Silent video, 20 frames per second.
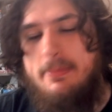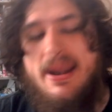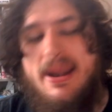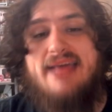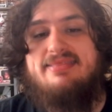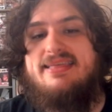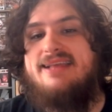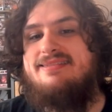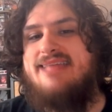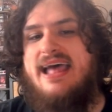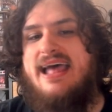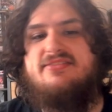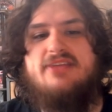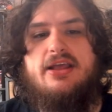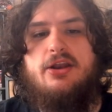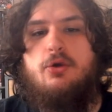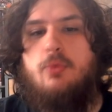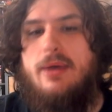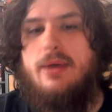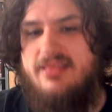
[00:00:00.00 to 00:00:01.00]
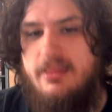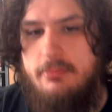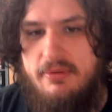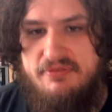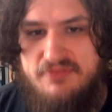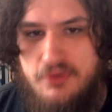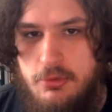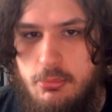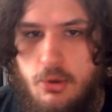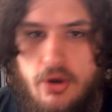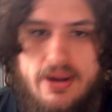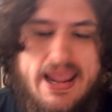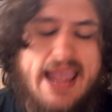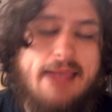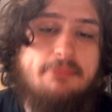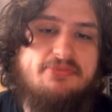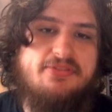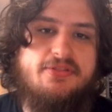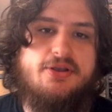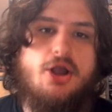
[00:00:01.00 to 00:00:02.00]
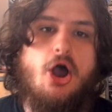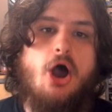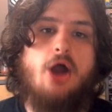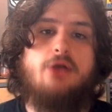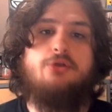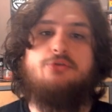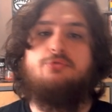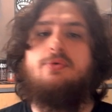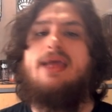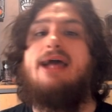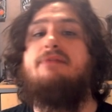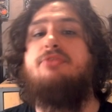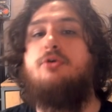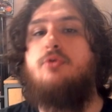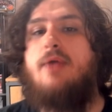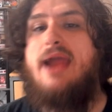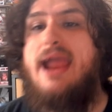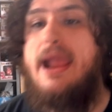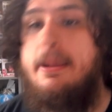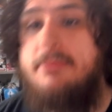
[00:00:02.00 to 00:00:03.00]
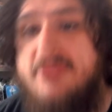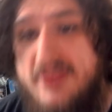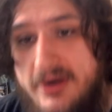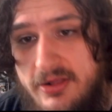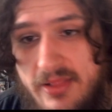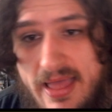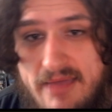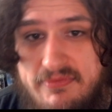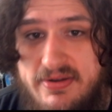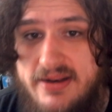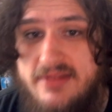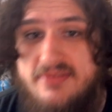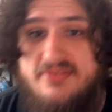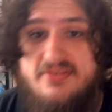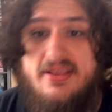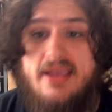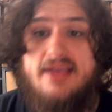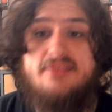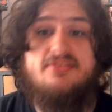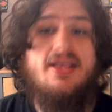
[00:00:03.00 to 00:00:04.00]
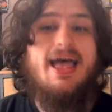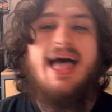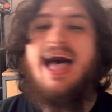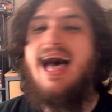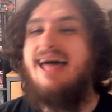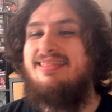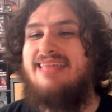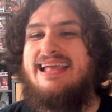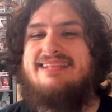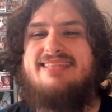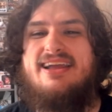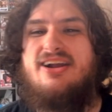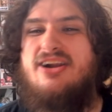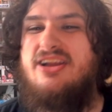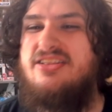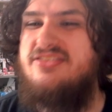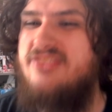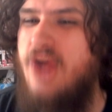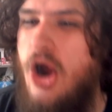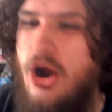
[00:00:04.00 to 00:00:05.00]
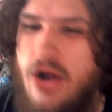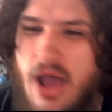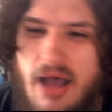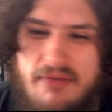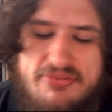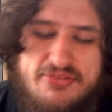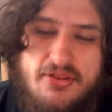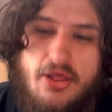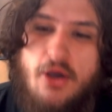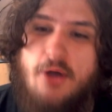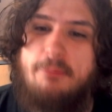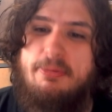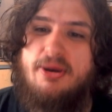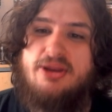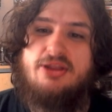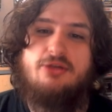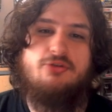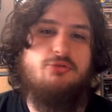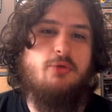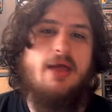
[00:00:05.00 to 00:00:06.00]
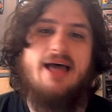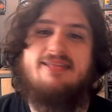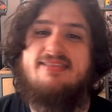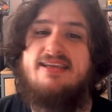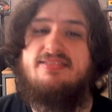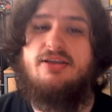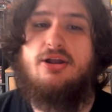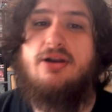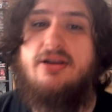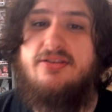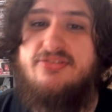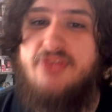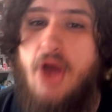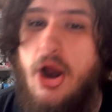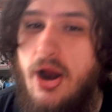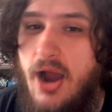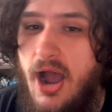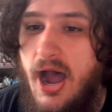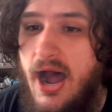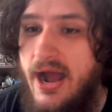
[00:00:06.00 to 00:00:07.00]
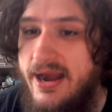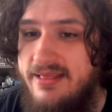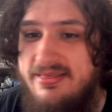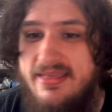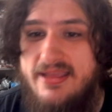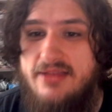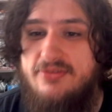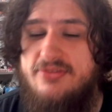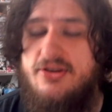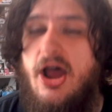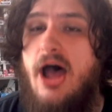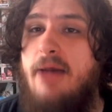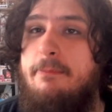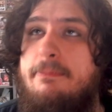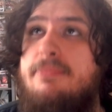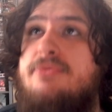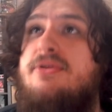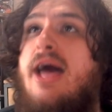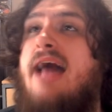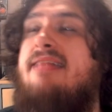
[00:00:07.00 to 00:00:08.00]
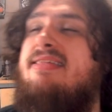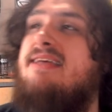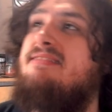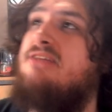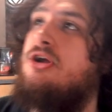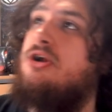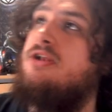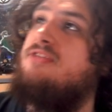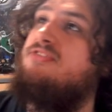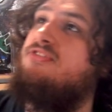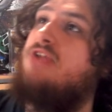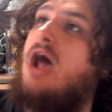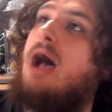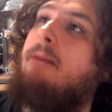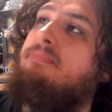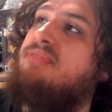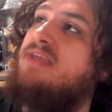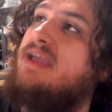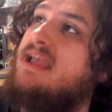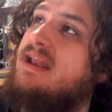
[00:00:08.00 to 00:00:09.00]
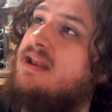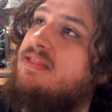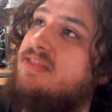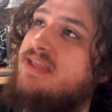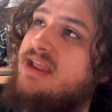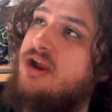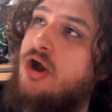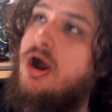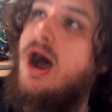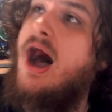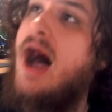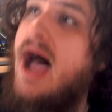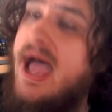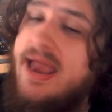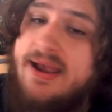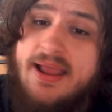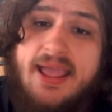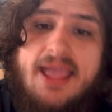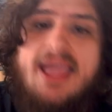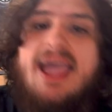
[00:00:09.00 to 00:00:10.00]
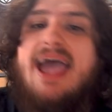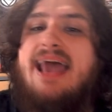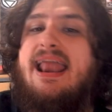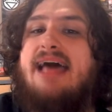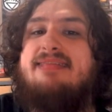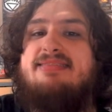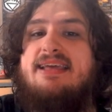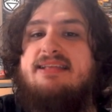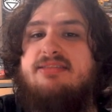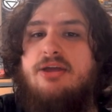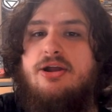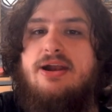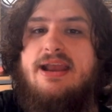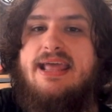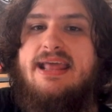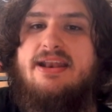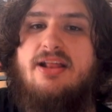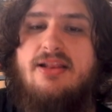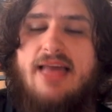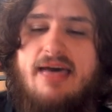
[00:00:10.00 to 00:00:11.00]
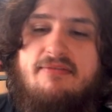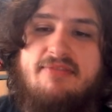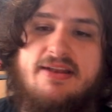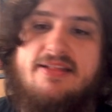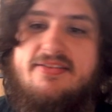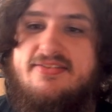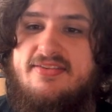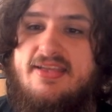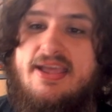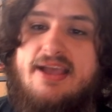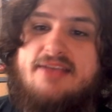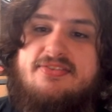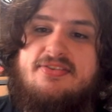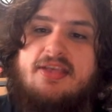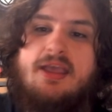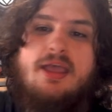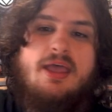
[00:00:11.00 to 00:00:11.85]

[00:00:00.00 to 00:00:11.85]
And I think that's going to win them a few more games than the Cardinals. We have the Rams at 11-6. I think they're going to start off slow per usual. I think they're going to start hot I think they're going to stop the end of the year hot. And I think they're going to end 11-6.